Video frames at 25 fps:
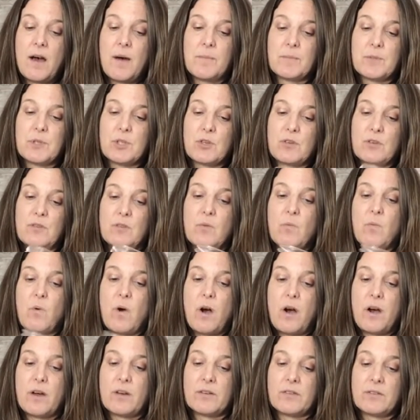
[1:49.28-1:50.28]
turn the
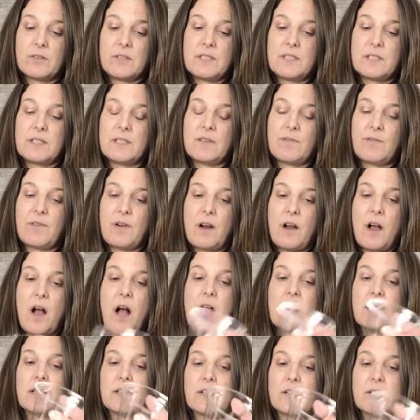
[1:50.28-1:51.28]
water these different
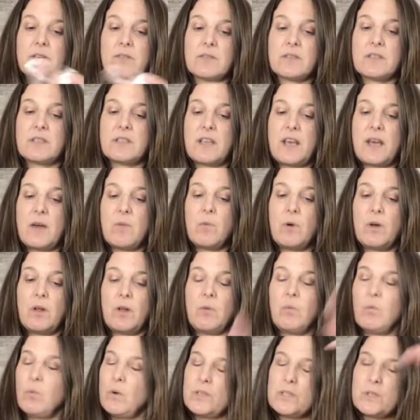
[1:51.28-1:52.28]
colors. They
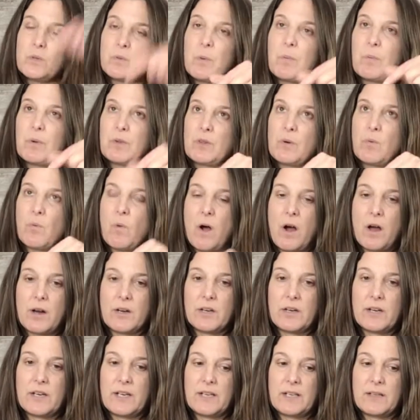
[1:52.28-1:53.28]
will, once we put the
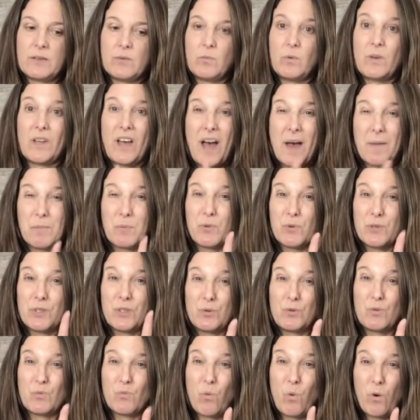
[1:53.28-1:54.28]
water in, I'm going to
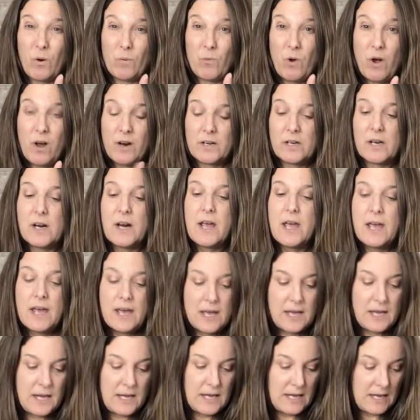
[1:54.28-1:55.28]
use warm water.
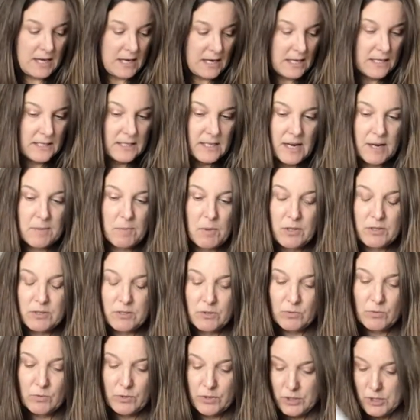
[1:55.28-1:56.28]
And I'm also
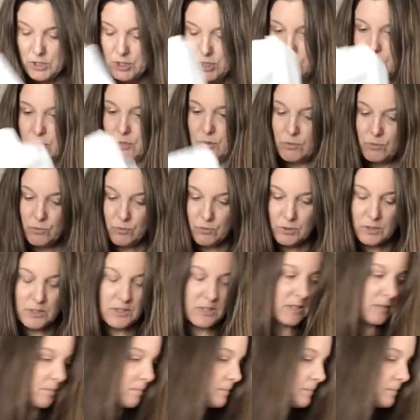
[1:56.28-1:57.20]
going to use,